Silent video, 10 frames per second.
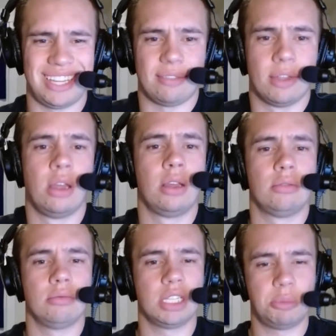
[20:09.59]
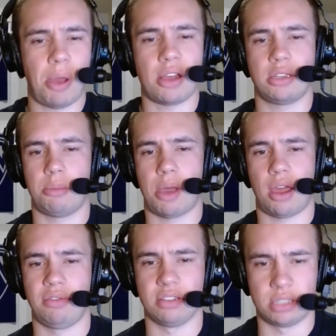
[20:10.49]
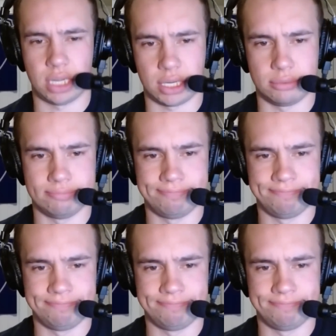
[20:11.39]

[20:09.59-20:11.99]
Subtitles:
Like, let's pause the pod for a second.